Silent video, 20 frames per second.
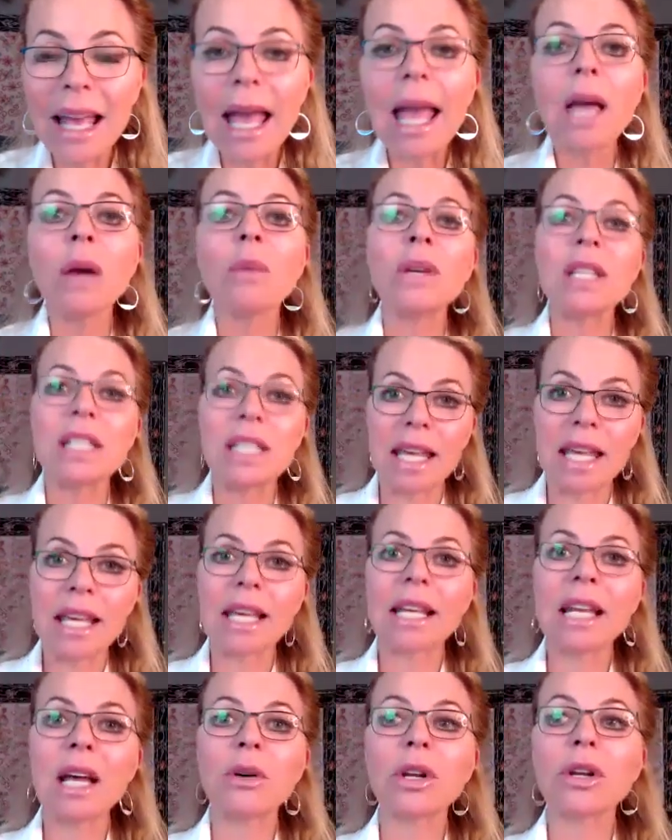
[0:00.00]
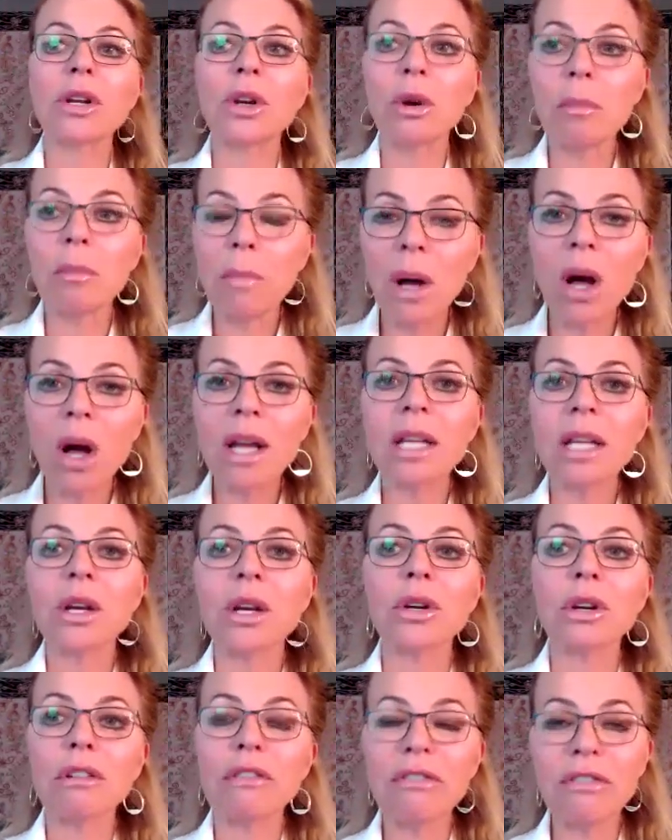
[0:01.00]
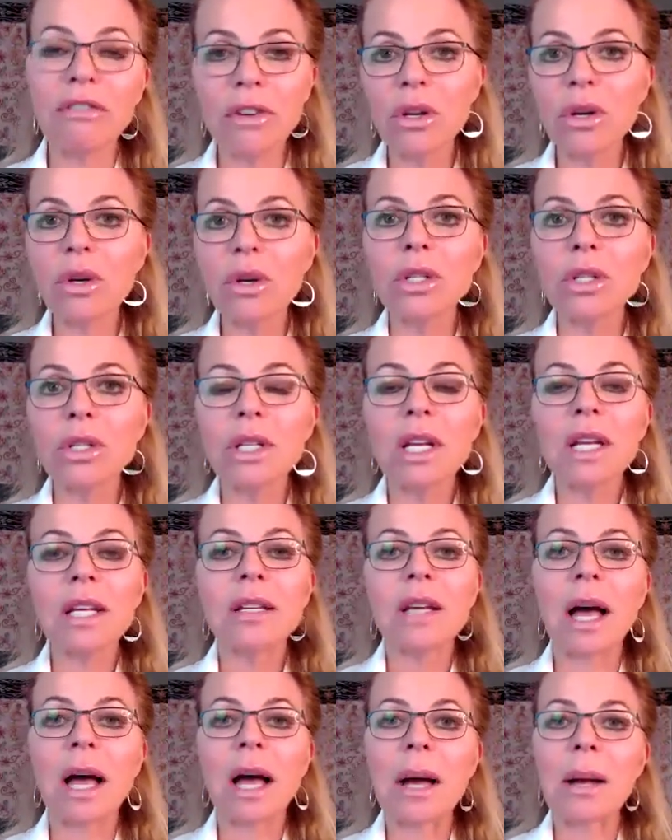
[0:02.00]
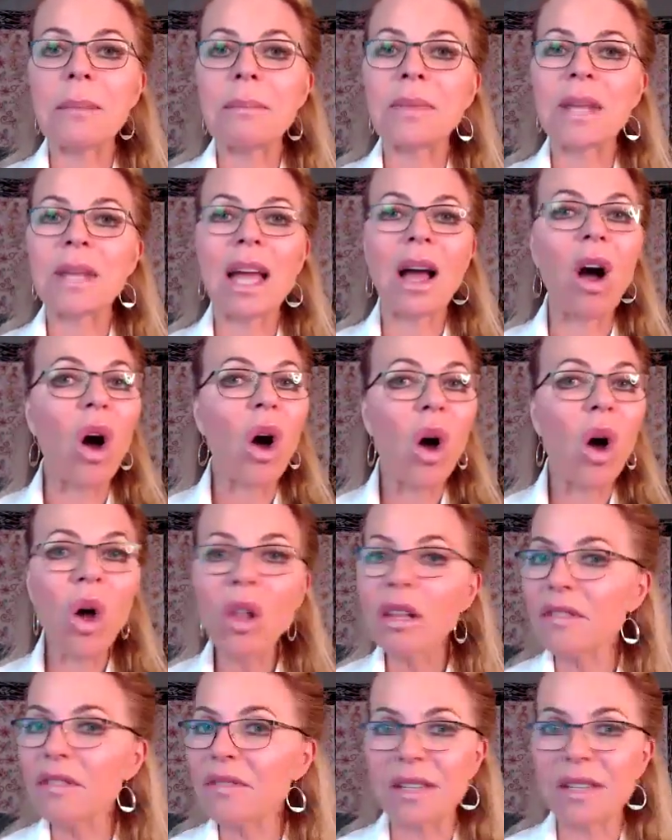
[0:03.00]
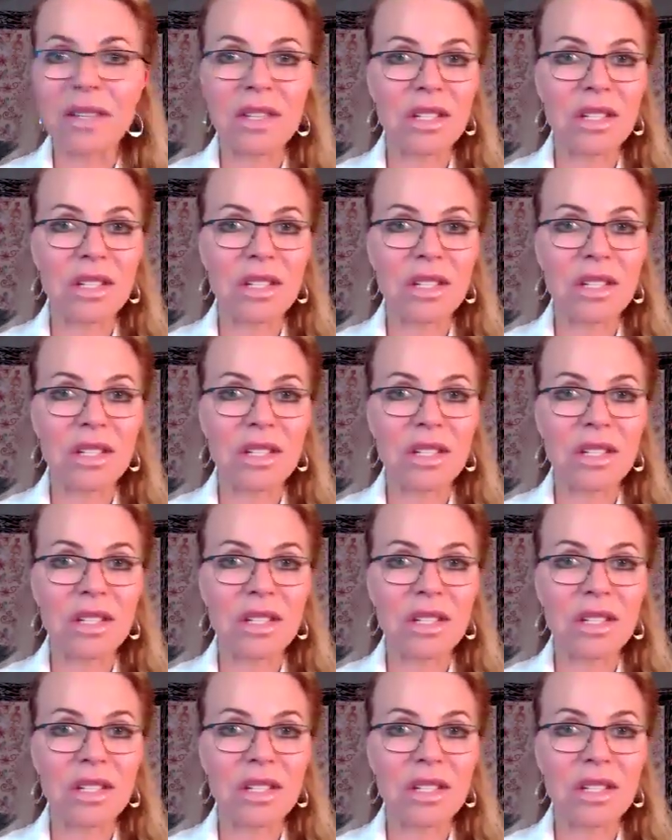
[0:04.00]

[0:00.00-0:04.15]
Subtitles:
and we take it out on our body, on our food. All of this